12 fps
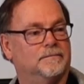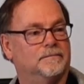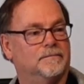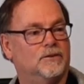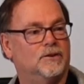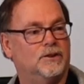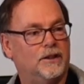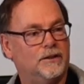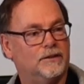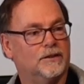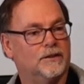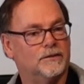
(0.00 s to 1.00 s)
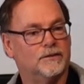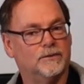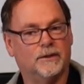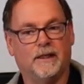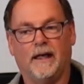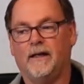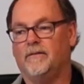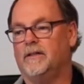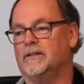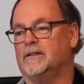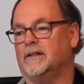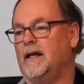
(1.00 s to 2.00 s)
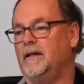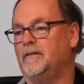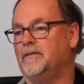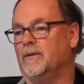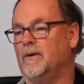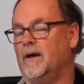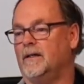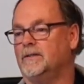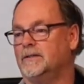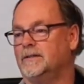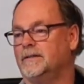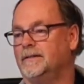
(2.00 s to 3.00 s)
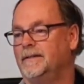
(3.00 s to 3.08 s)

Jesus, who gave his life for us.